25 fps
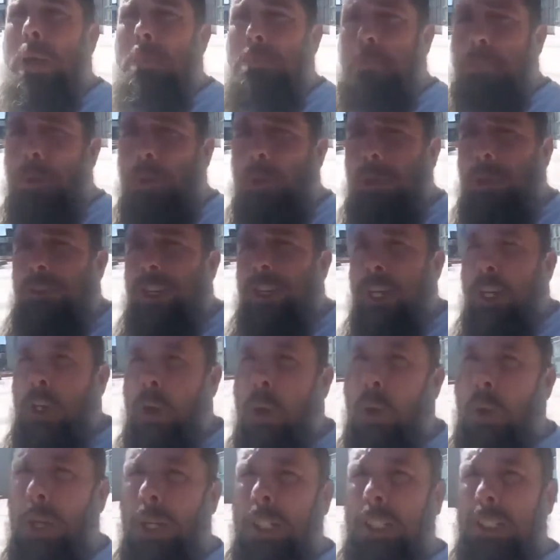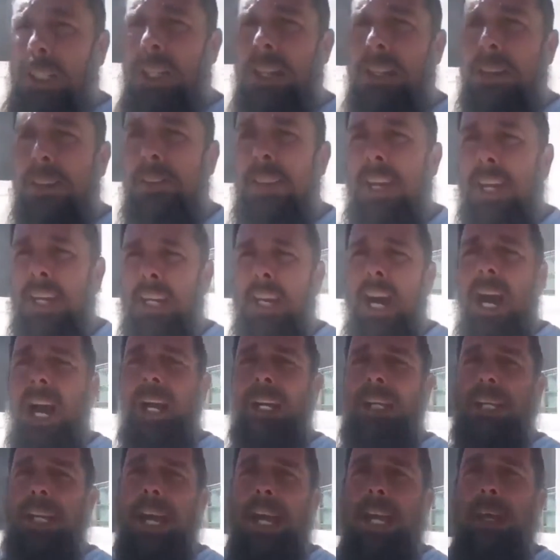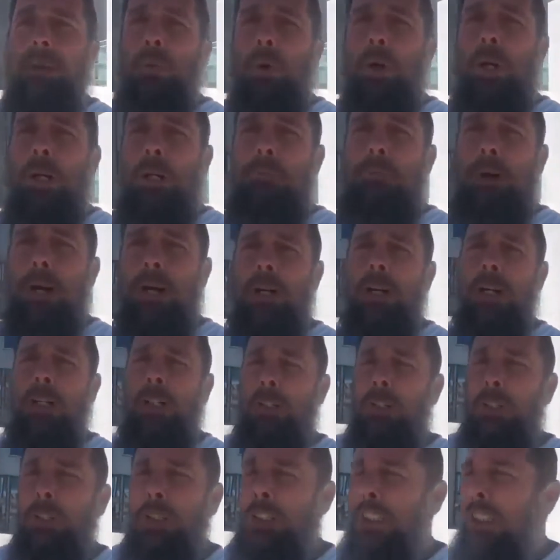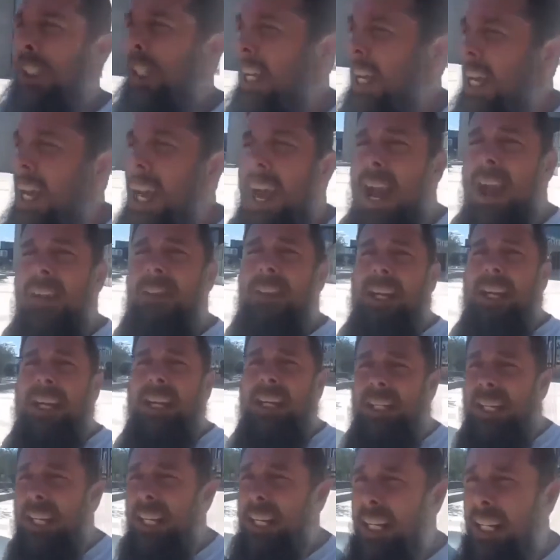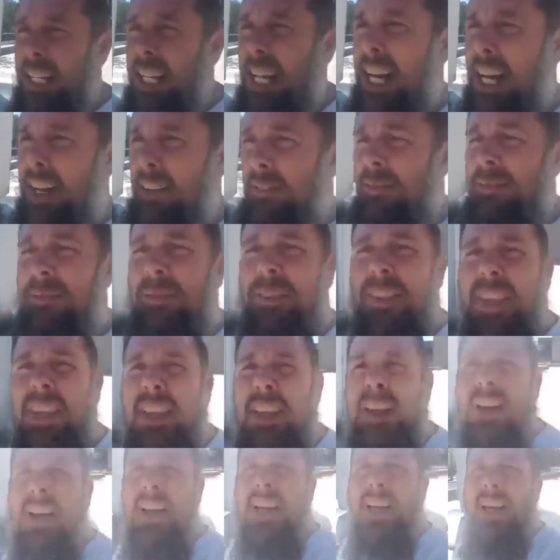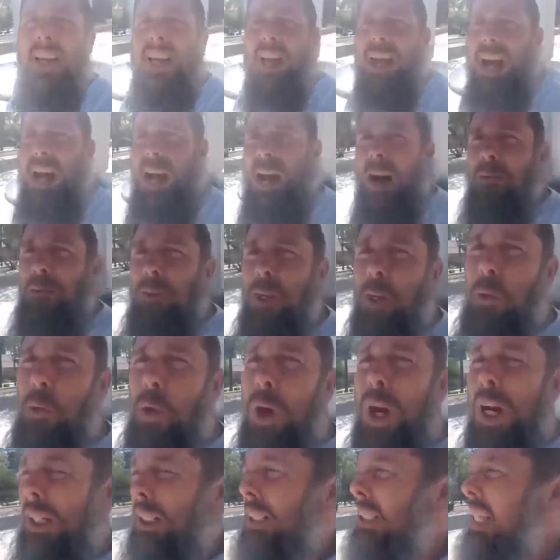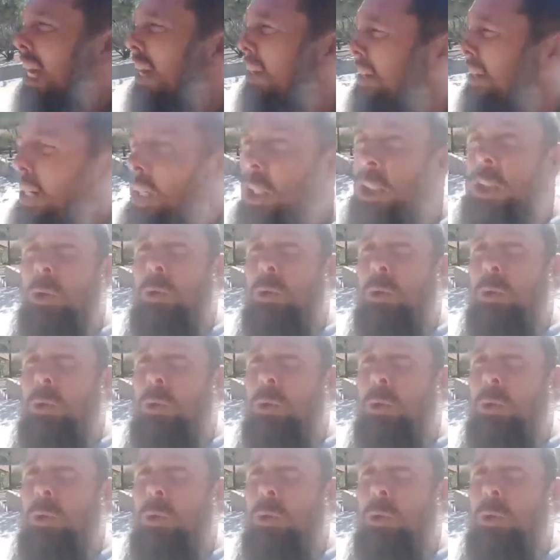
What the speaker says: proved in court that God can work miracles and that he did again. I'm going to walk down here